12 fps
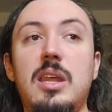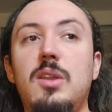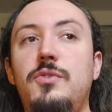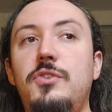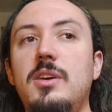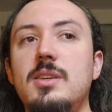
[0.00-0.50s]

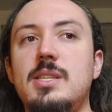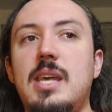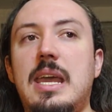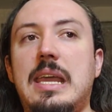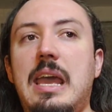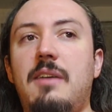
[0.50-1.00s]
it feels
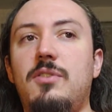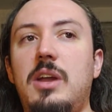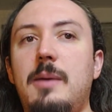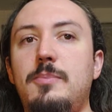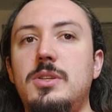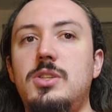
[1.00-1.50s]
like
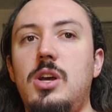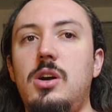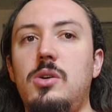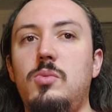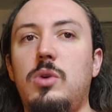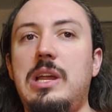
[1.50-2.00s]
every
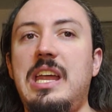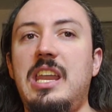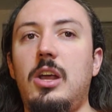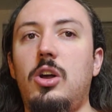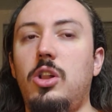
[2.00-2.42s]
episode we're hitting